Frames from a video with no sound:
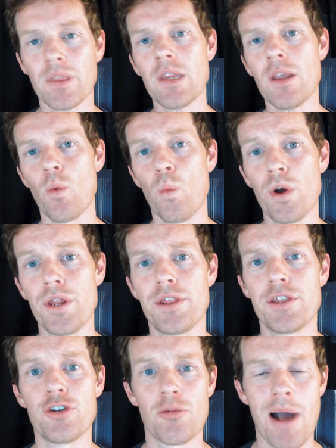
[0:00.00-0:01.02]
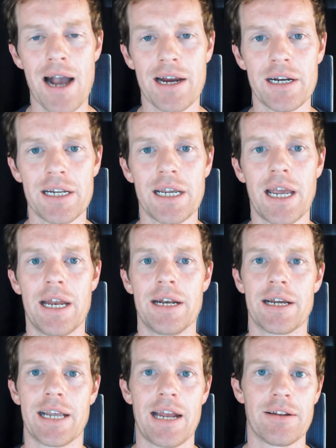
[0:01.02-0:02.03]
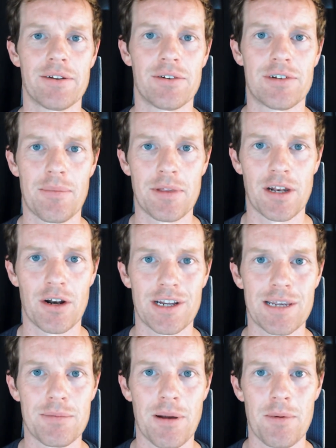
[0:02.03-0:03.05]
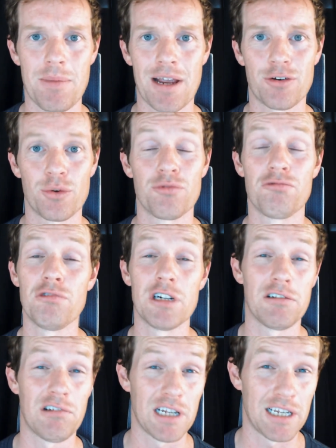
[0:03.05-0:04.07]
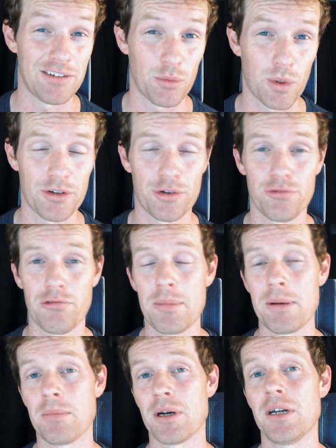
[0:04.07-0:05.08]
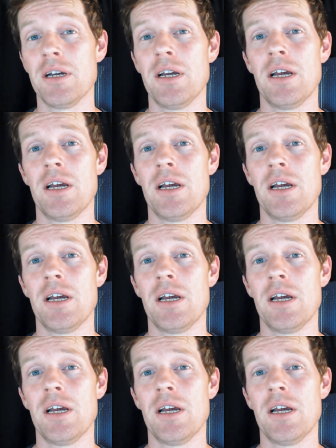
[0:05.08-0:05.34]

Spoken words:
with your marketing. And again, this is something that I keep coming back to. Really, really easy one to remember.